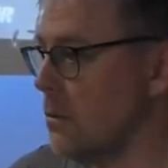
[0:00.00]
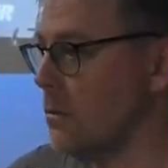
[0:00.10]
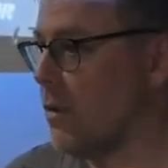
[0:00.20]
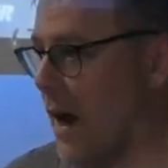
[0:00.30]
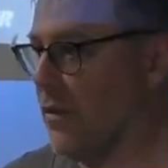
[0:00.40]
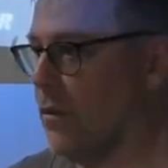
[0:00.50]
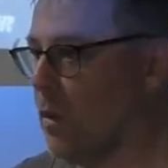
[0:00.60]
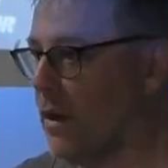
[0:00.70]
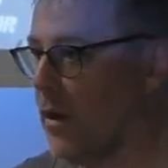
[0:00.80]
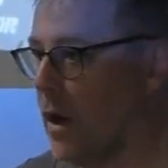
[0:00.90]
rather than
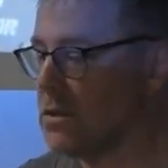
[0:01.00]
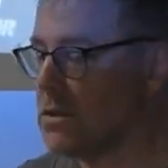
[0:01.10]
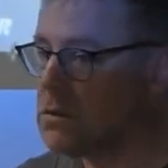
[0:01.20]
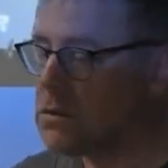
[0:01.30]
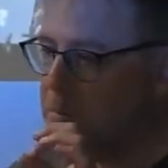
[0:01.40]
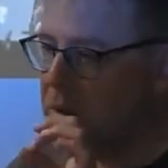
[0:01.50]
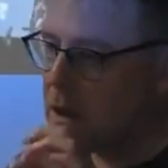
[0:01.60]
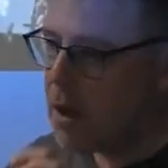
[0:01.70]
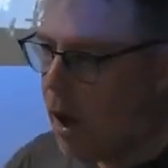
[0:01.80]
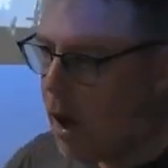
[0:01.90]
one of those
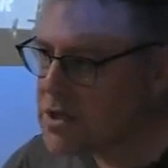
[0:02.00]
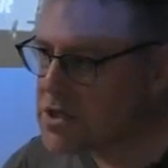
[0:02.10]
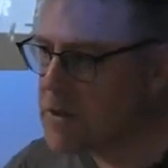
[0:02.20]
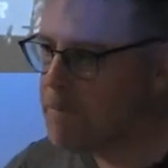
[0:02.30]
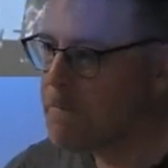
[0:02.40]
because